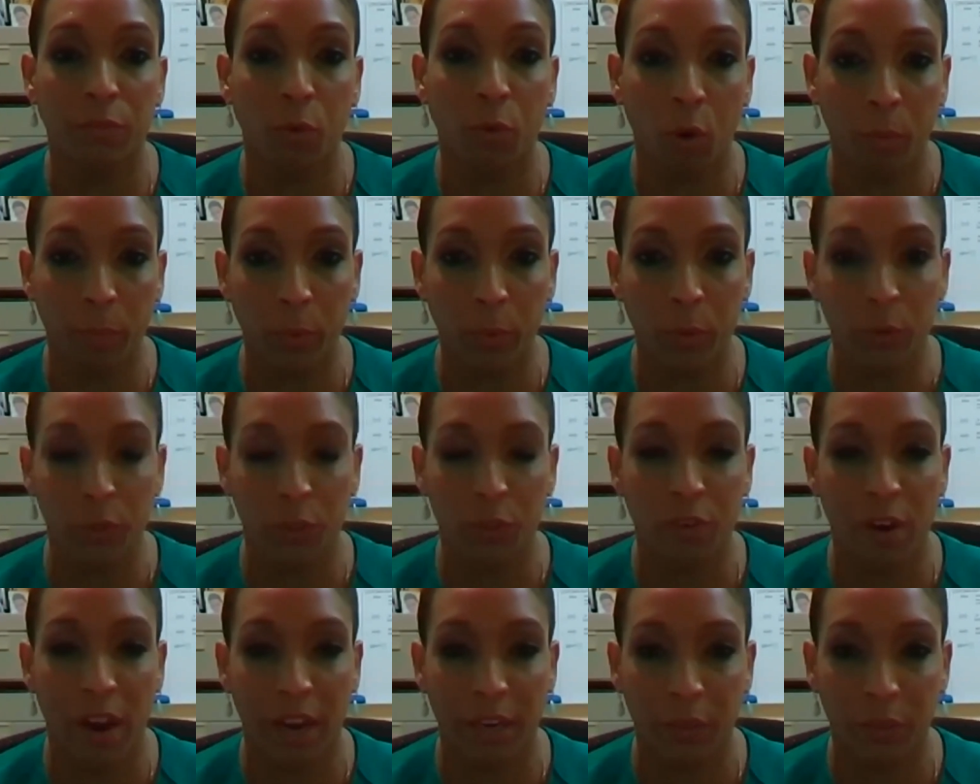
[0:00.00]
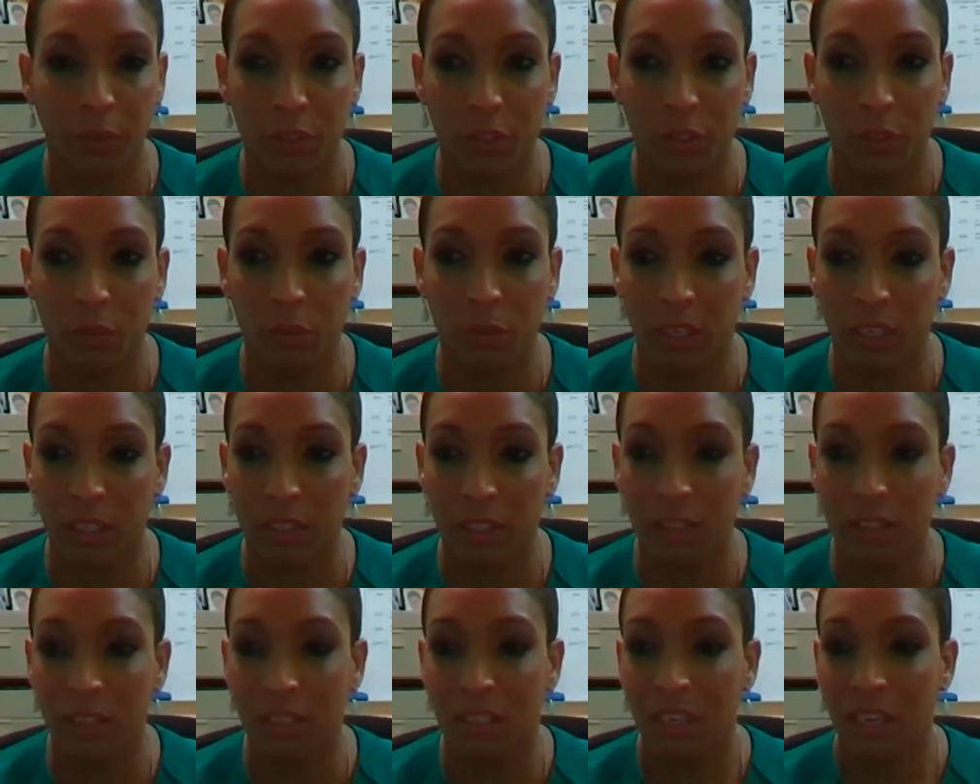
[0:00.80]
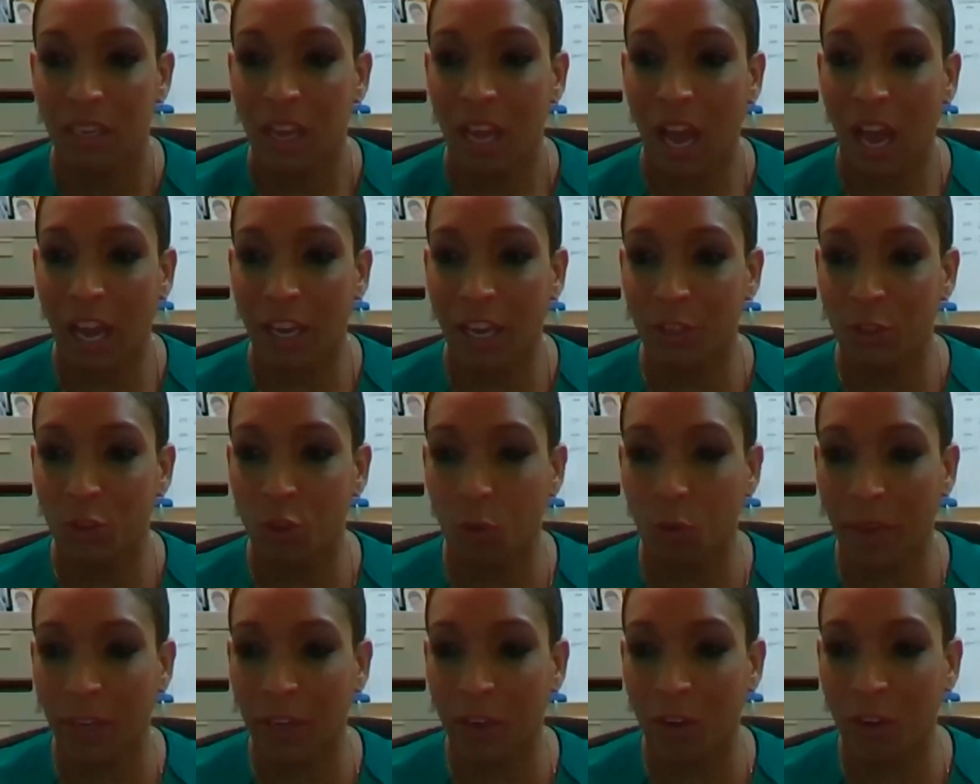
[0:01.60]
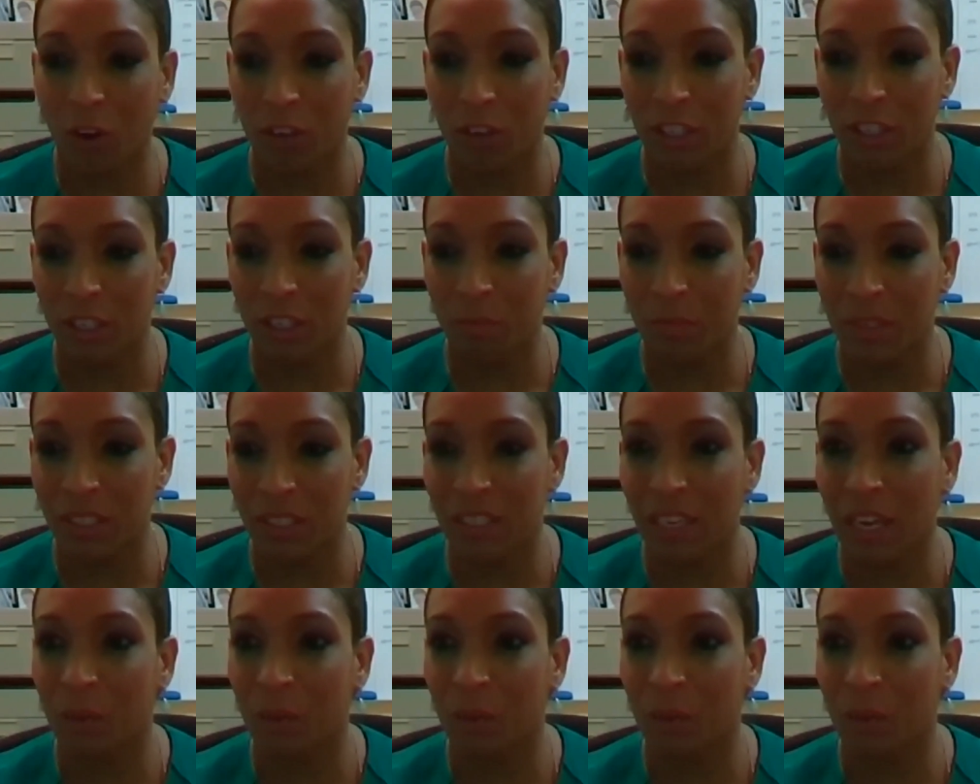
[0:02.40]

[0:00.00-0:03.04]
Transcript: for postgraduate students. I saw my colleague, Ms.